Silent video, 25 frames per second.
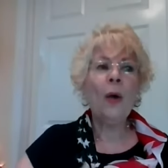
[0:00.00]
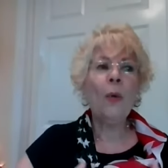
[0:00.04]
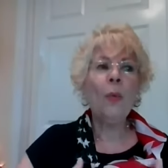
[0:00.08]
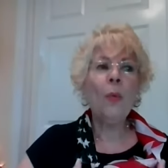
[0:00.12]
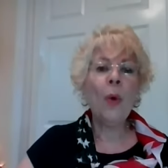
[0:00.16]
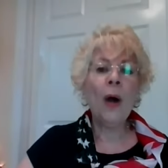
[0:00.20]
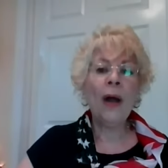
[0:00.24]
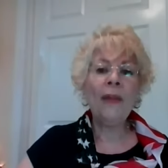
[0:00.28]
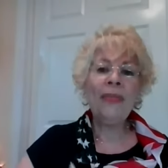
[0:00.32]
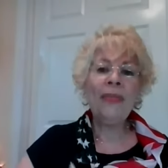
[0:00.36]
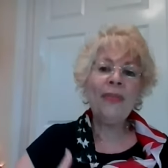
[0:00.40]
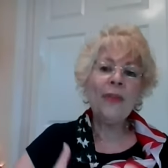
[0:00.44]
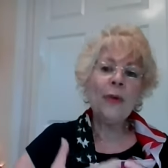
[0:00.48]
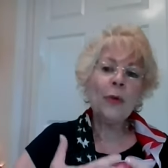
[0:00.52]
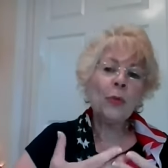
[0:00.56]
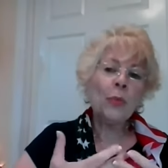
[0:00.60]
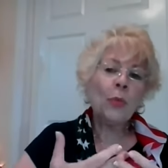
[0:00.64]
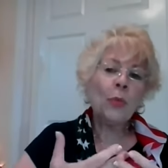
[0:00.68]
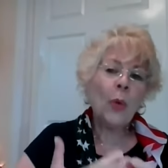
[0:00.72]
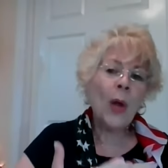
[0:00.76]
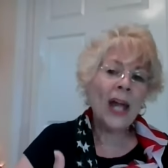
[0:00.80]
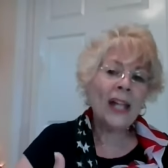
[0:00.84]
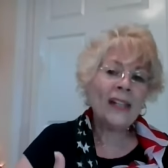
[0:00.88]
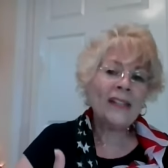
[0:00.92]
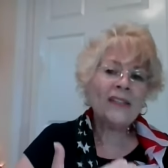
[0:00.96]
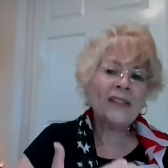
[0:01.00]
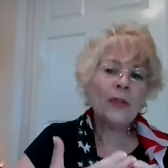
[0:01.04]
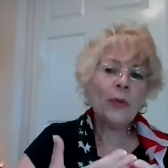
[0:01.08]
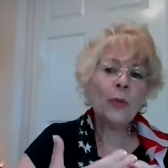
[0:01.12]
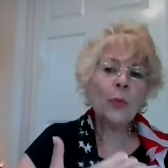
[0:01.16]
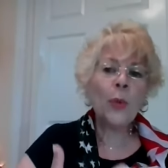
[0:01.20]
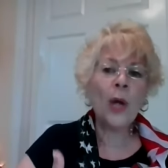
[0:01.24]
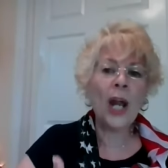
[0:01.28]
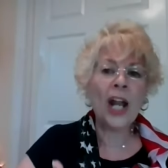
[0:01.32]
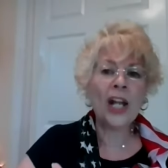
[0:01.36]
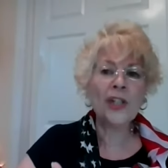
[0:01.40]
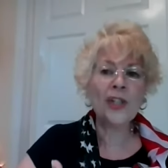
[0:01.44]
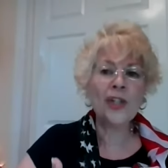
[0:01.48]
what the
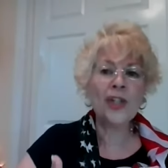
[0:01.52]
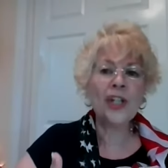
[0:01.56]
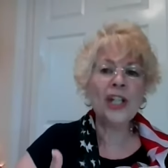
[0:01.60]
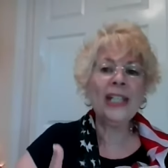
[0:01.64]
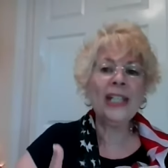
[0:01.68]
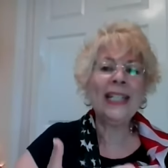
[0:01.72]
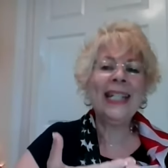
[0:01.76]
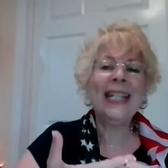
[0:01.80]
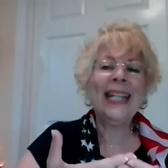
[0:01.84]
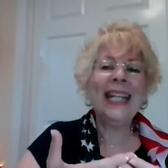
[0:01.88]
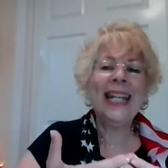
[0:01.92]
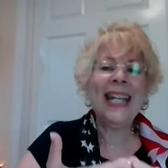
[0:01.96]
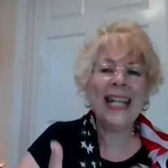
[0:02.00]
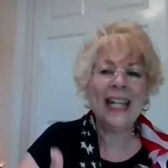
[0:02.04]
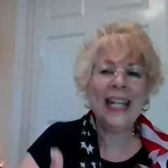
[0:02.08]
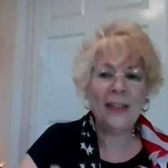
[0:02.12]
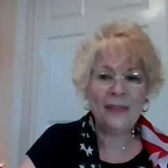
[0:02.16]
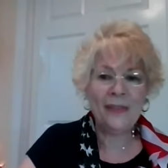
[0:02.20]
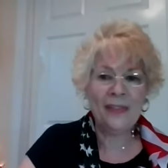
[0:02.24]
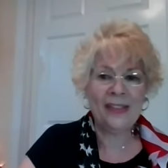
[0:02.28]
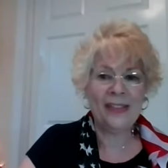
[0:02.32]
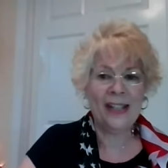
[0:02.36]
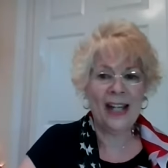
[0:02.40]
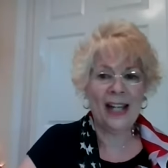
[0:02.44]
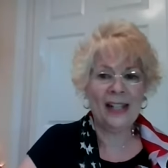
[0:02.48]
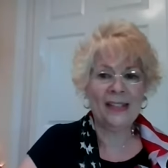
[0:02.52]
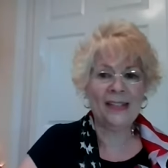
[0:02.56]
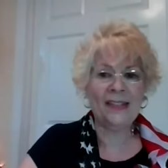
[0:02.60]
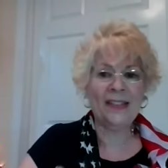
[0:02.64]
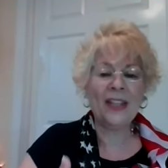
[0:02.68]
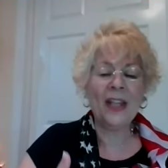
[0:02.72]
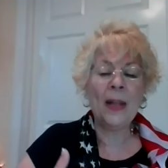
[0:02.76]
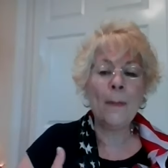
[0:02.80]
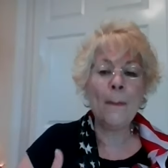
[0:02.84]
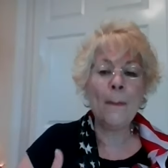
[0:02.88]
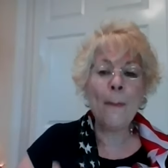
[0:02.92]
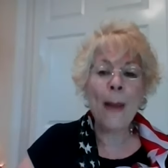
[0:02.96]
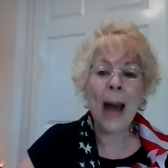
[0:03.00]
resurrection gives us,
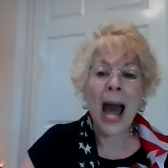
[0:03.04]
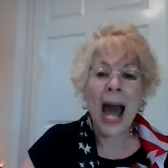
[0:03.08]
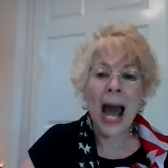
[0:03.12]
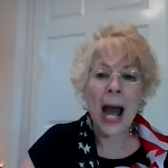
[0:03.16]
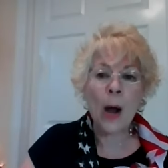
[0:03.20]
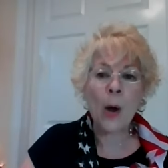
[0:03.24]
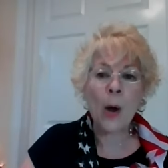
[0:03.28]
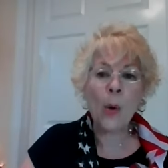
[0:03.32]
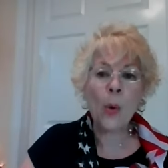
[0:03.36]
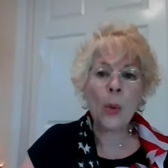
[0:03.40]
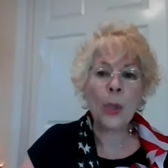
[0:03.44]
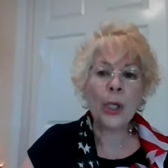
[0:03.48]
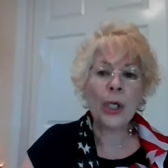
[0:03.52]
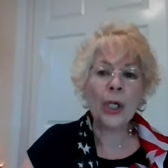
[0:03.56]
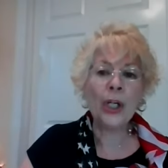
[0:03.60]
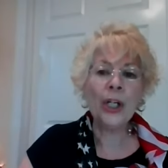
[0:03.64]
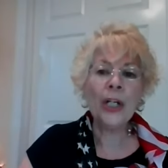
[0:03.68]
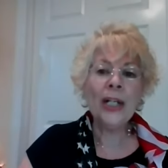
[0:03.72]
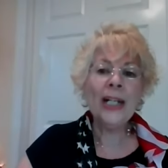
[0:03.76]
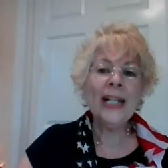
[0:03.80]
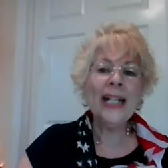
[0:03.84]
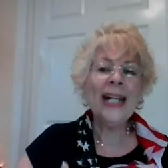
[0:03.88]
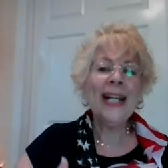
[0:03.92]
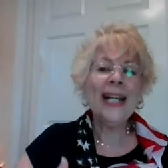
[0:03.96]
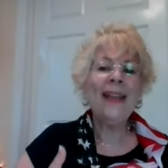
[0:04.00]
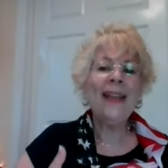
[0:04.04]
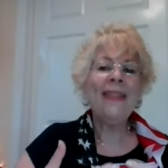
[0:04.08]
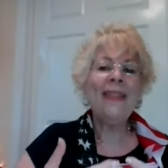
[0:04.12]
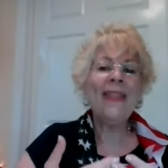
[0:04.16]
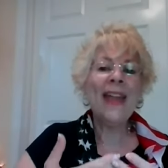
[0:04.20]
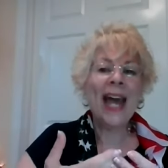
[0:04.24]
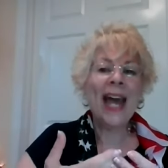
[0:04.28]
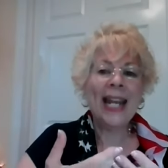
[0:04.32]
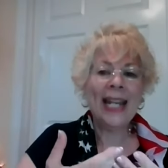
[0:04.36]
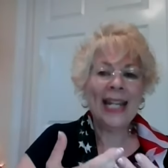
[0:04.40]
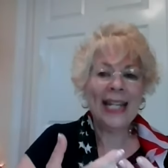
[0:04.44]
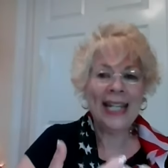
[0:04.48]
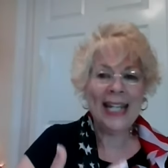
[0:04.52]
the power
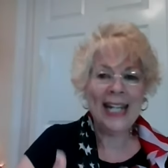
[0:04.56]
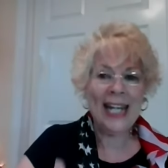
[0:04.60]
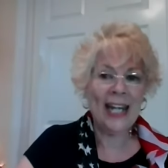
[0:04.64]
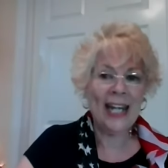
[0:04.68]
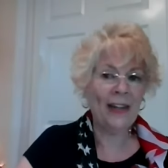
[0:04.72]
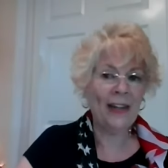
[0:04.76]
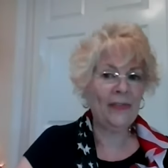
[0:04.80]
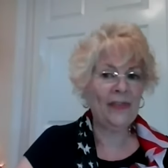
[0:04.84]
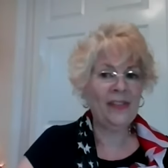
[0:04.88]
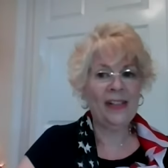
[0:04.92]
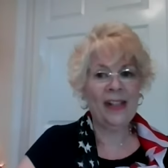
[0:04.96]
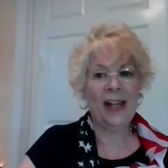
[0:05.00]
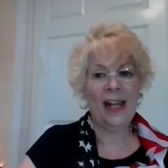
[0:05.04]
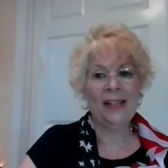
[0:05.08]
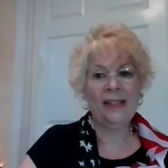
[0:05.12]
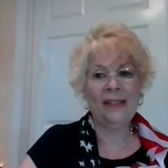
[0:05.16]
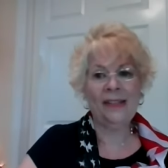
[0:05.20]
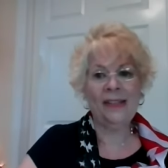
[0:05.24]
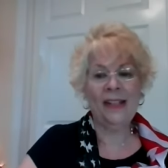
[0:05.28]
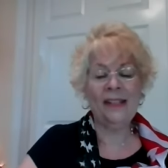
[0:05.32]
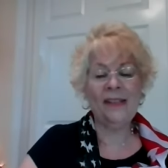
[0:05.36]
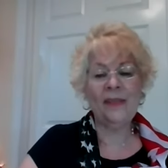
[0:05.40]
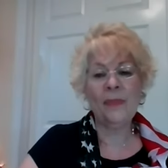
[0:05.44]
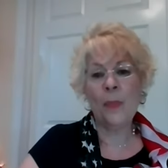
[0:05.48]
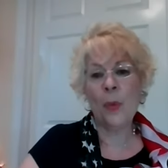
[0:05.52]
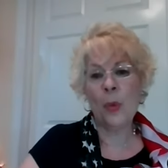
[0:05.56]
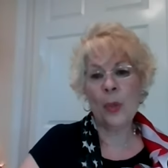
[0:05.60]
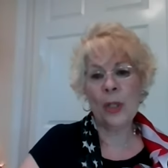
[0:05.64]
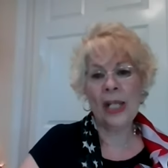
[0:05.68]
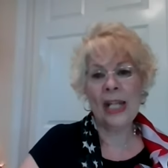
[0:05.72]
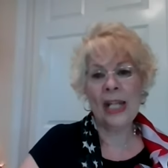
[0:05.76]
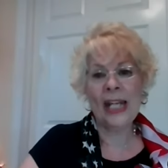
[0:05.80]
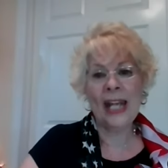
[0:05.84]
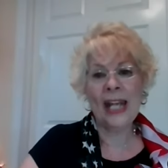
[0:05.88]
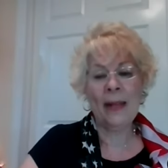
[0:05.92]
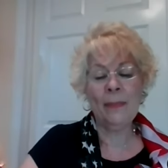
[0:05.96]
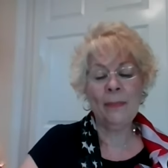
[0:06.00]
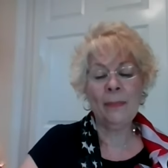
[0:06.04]
that it gives us as born
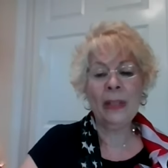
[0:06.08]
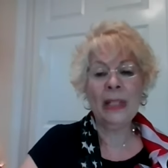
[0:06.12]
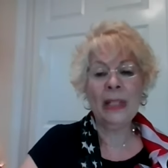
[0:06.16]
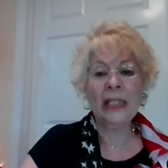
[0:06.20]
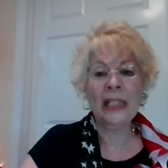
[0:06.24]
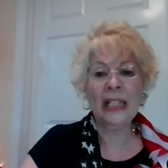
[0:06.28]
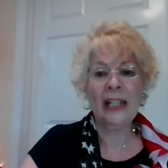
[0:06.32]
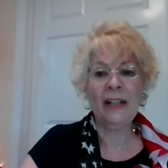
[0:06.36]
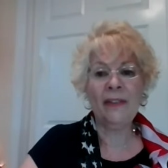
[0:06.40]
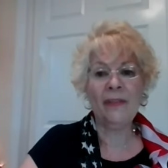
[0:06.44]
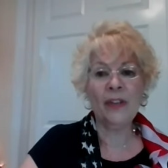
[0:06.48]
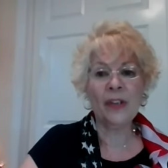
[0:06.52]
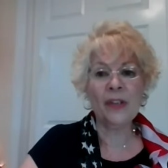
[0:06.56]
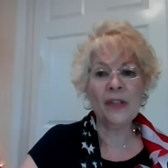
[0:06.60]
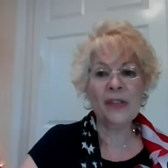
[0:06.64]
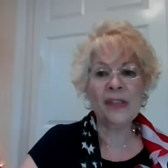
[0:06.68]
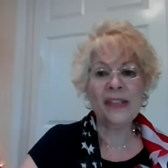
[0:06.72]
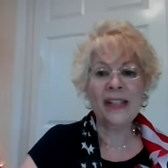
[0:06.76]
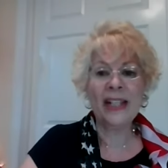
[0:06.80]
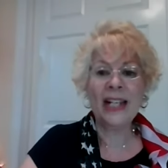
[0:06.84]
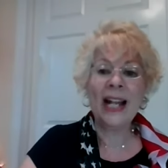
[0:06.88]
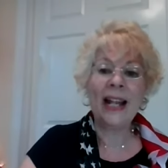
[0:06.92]
again believers.